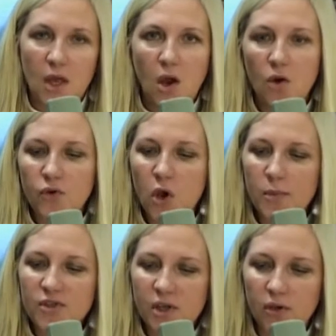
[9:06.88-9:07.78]
Oh, no,
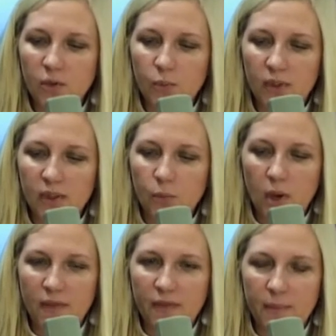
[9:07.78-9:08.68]
Michelle, you really
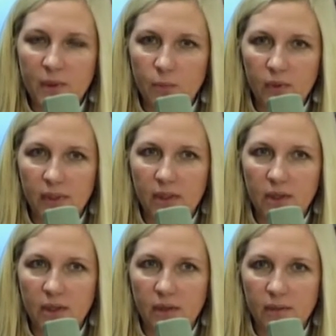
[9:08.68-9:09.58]
want them. They're really
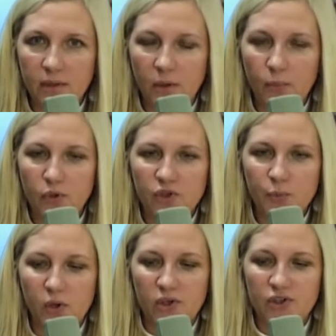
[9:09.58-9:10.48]
going to,
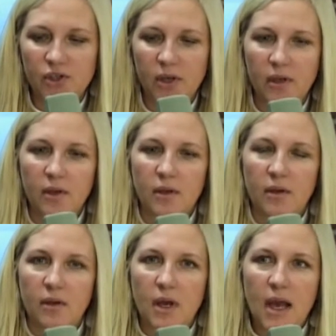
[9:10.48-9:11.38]
push.
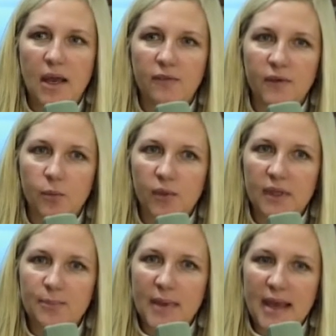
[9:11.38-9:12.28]
I'll feel
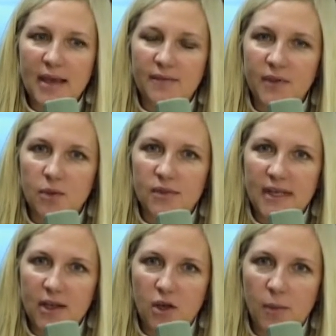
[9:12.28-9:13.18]
really bad if you don't
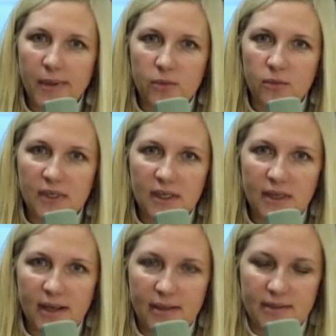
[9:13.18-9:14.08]
take all my old
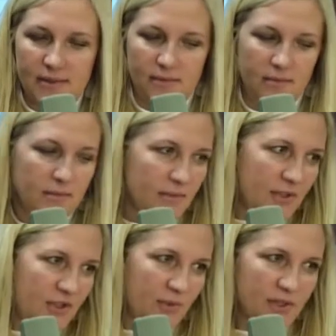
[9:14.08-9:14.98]
knickknacks.
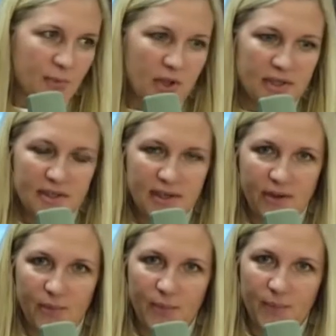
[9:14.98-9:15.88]
What's your response now?